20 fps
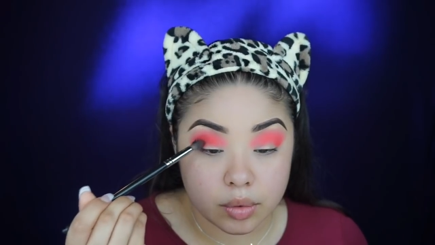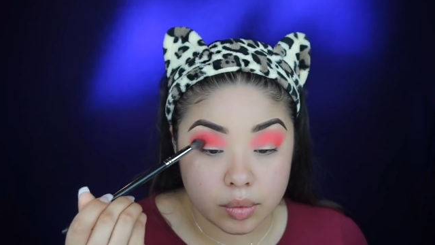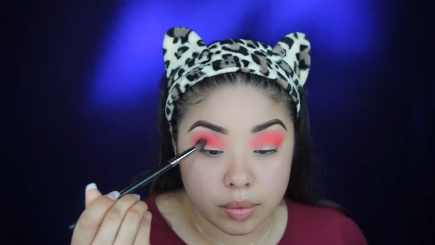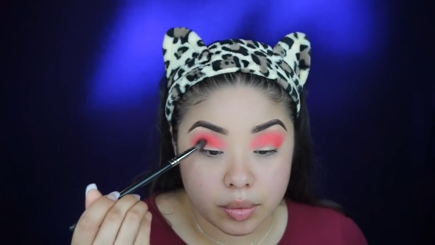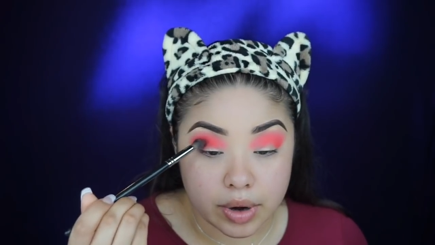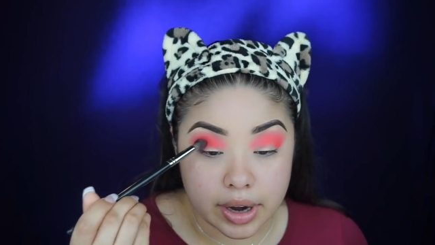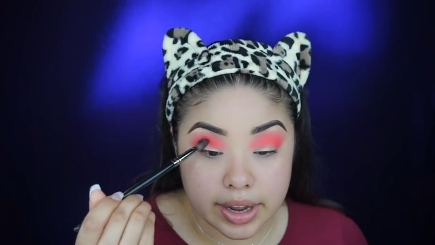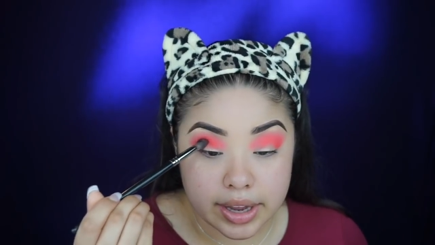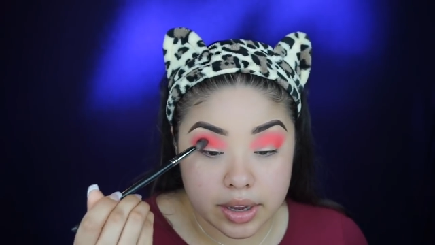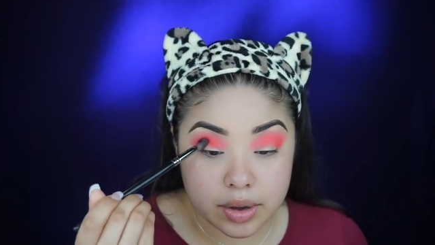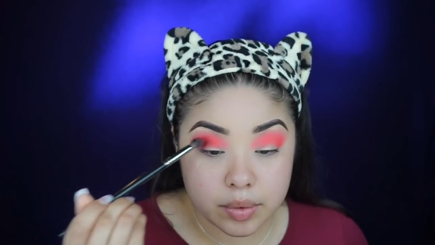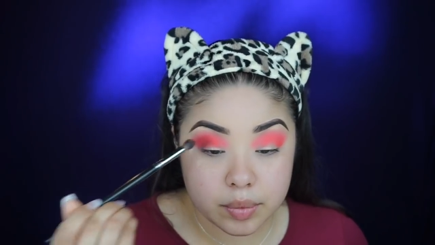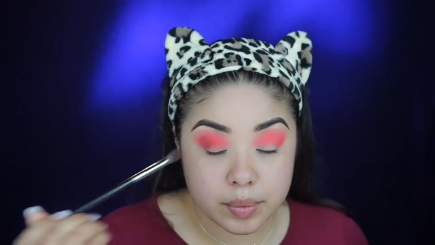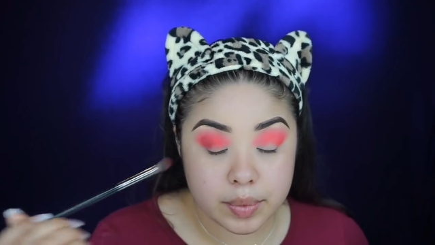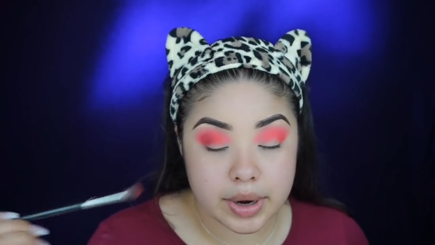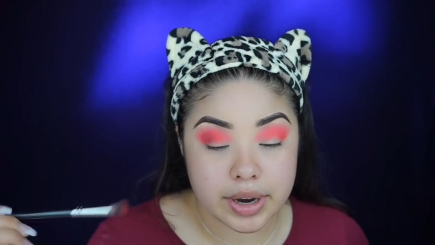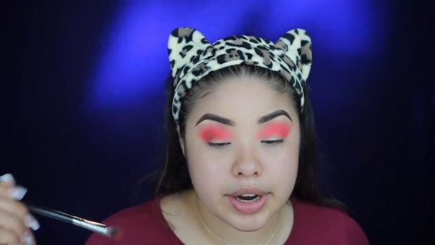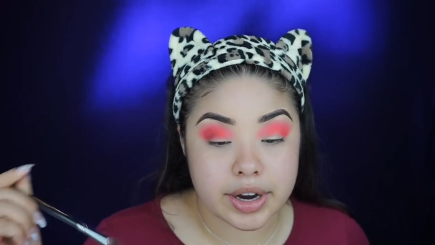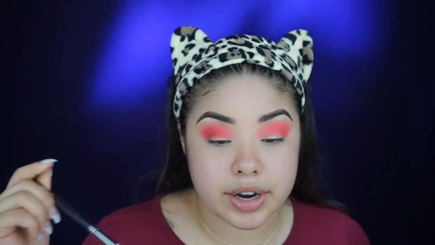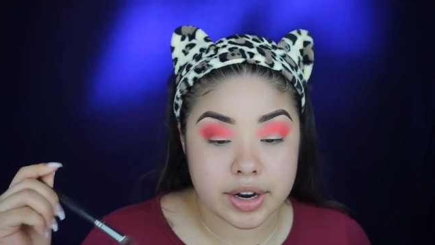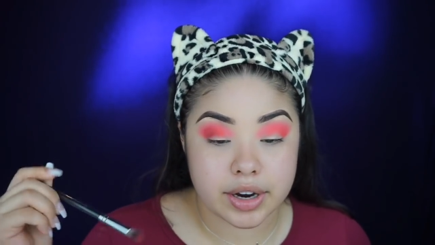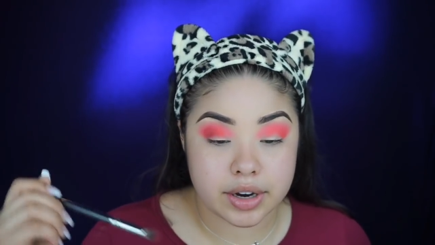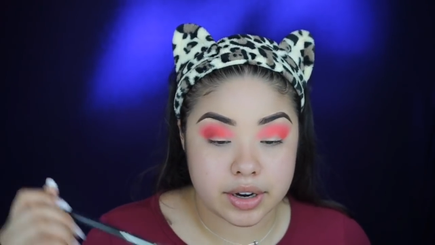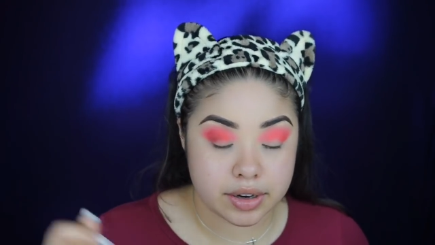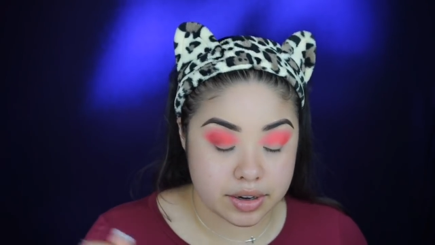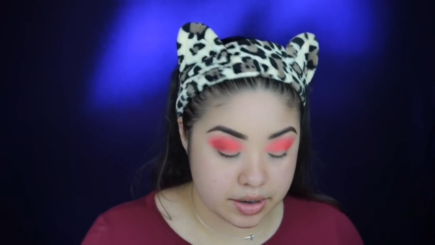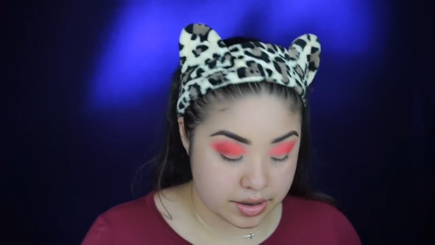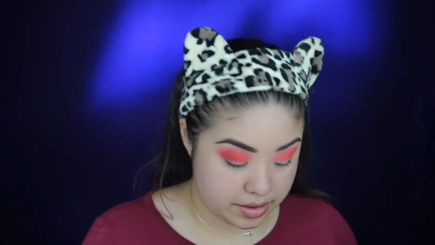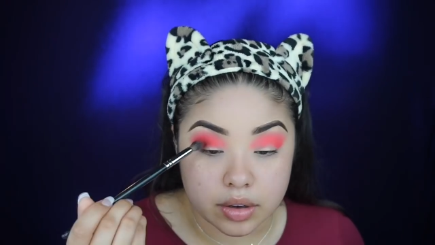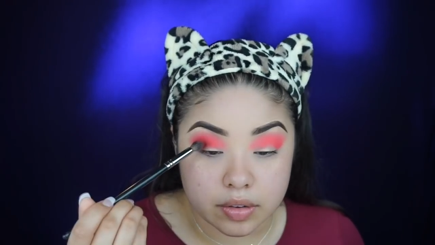right where
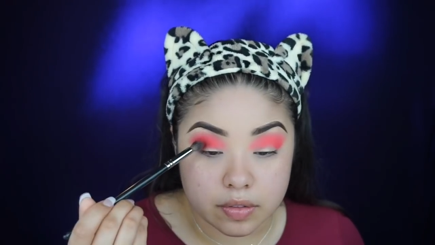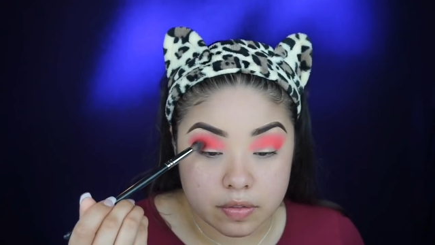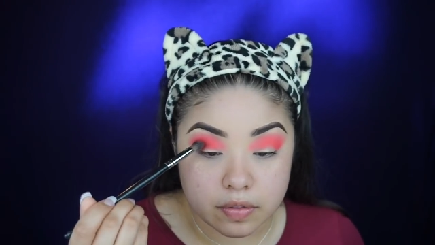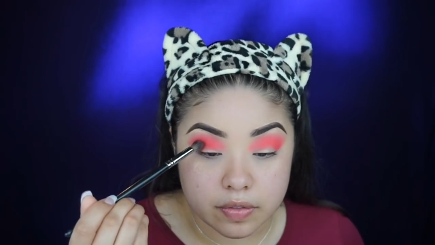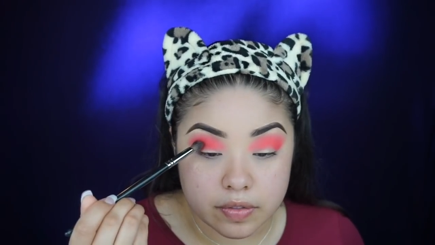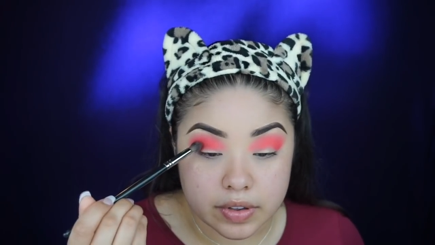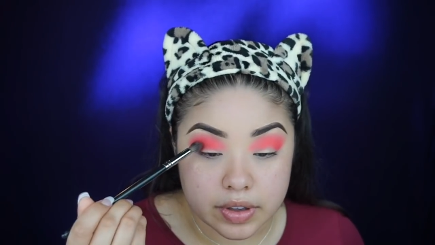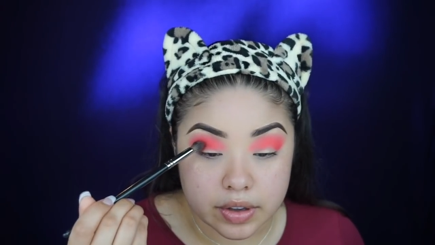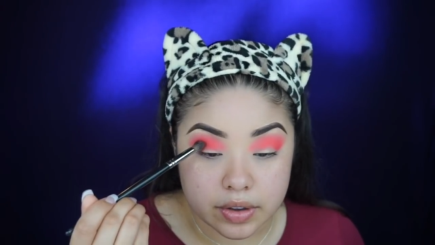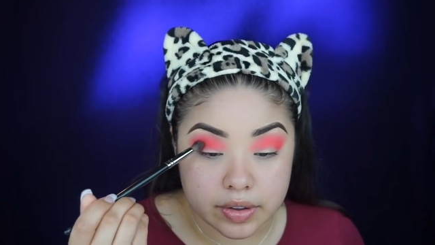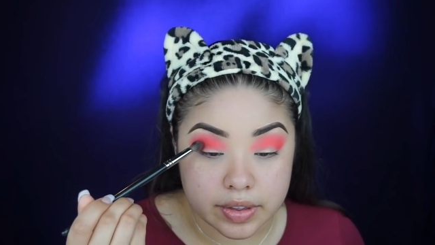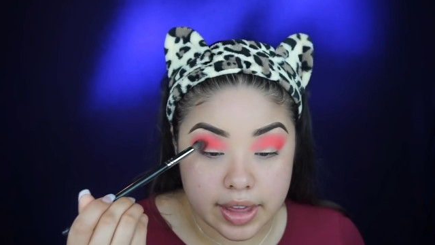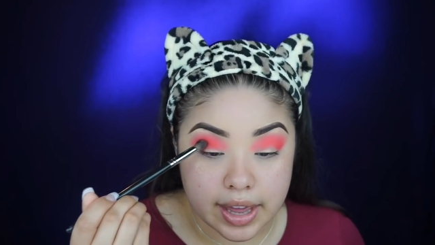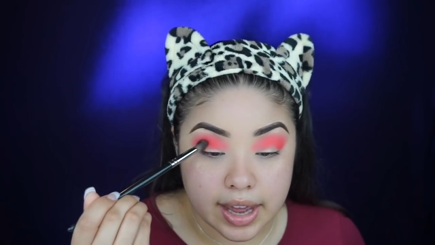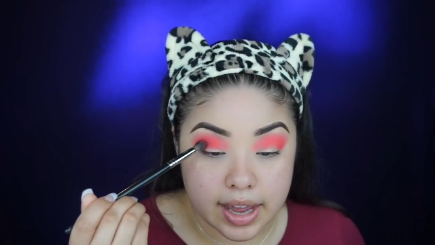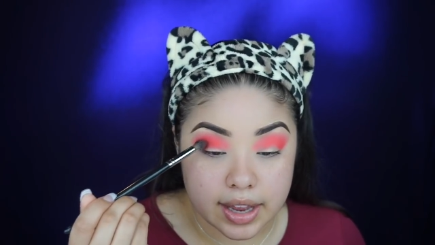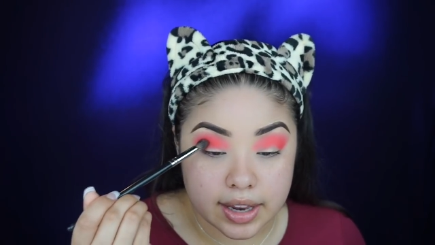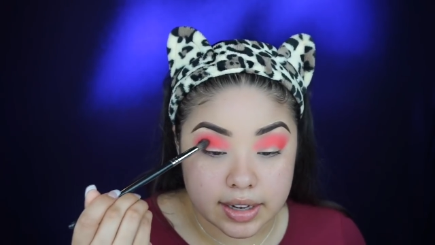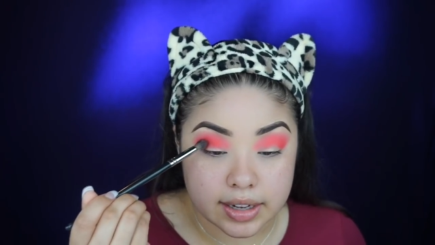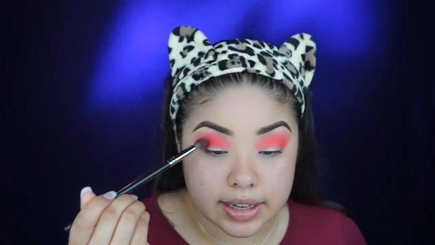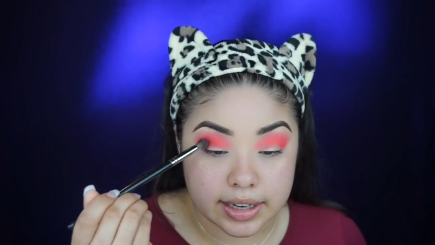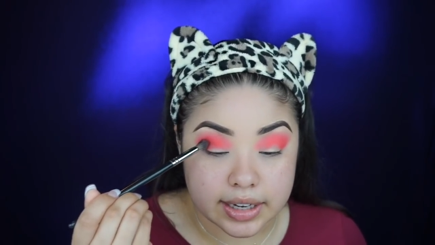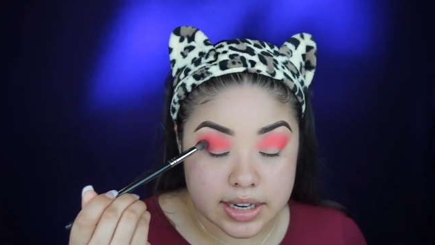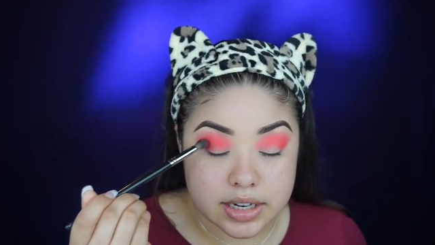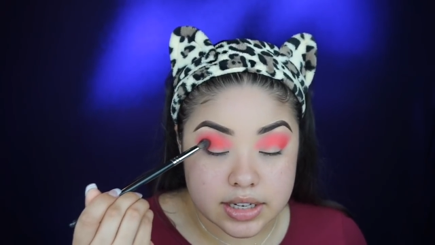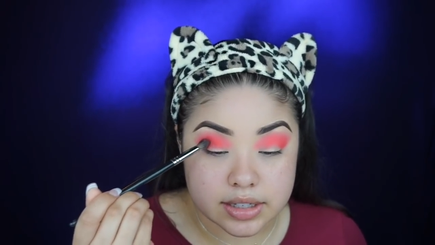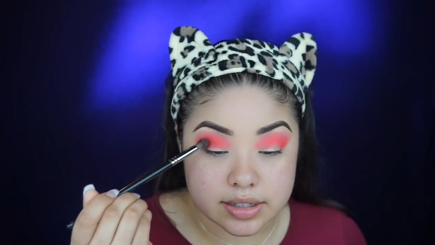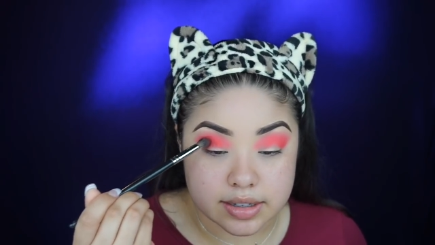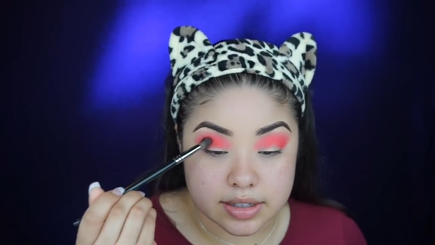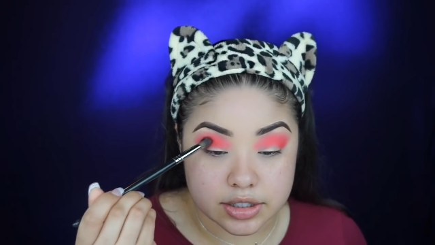you can feel that like
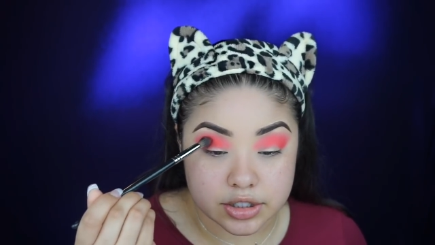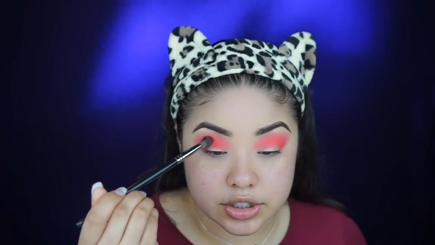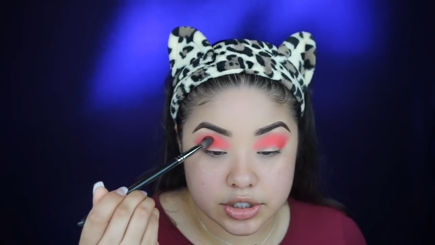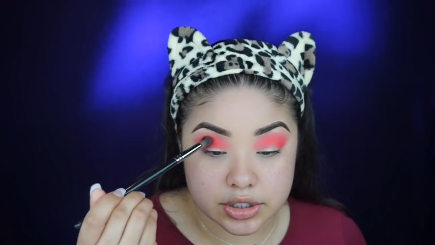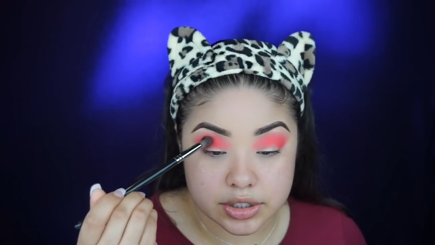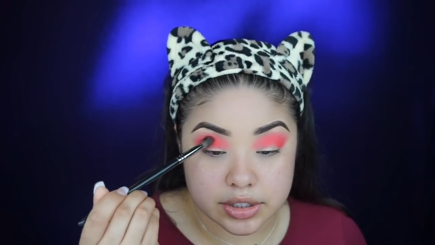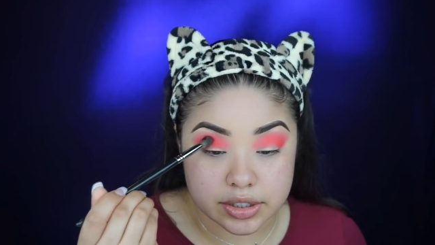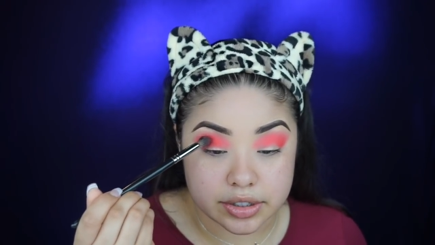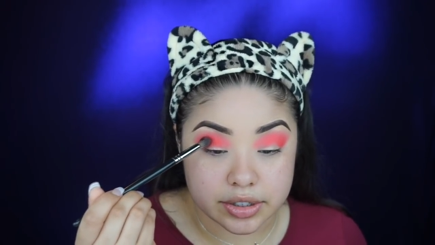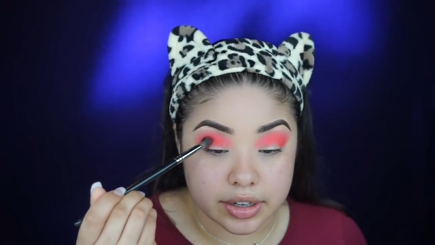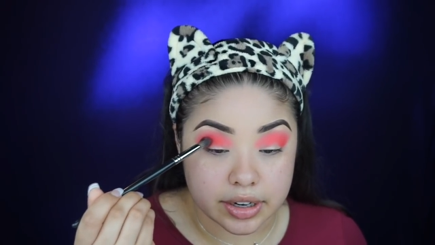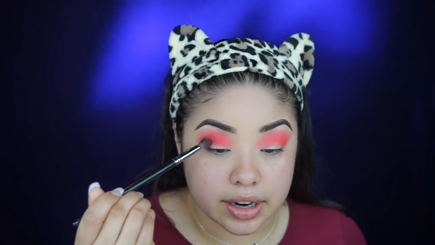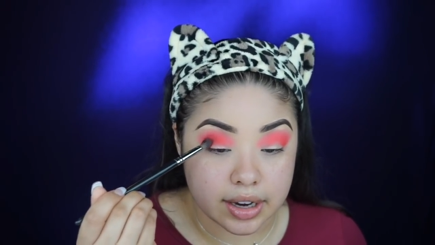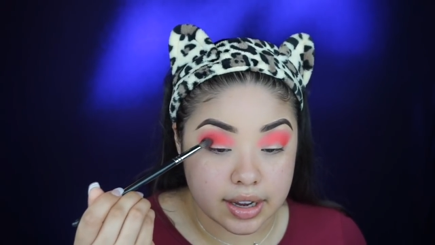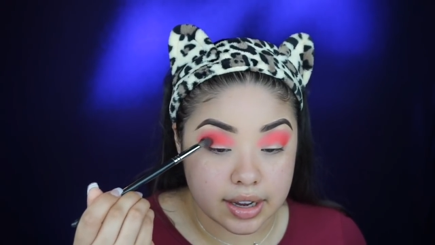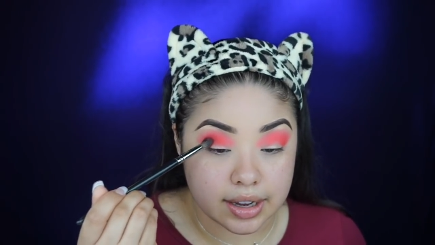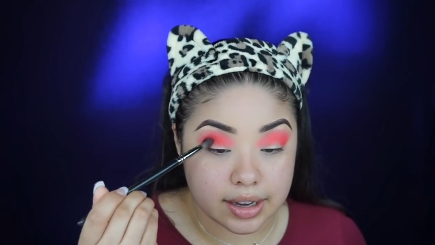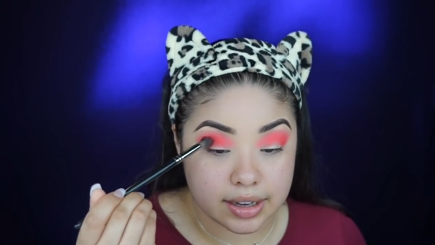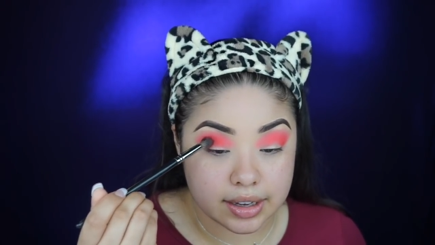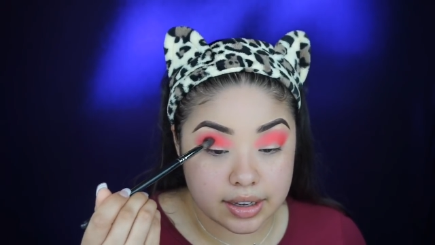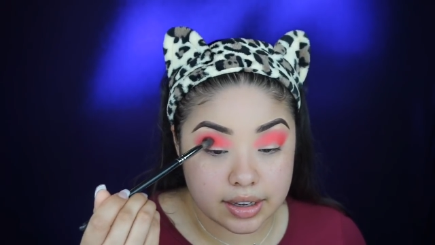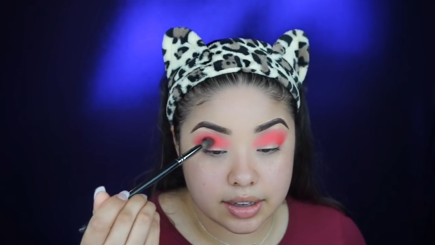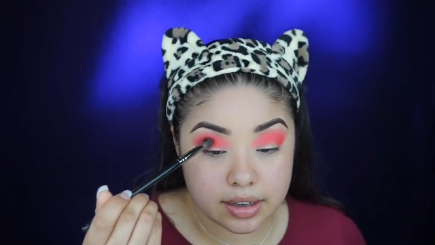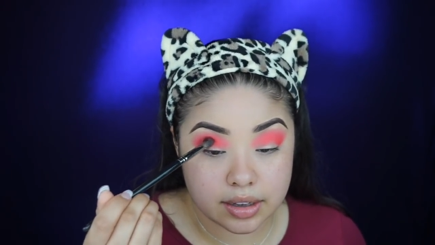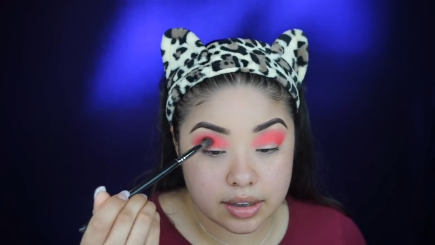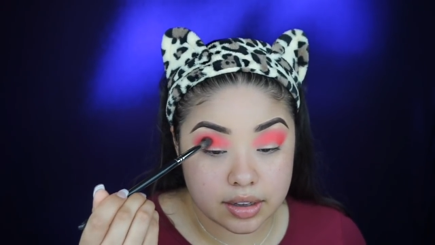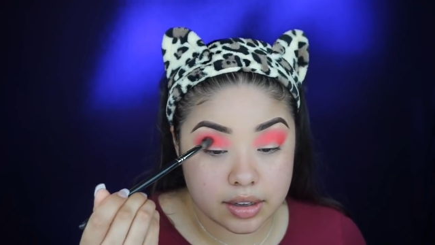indentation in your eye.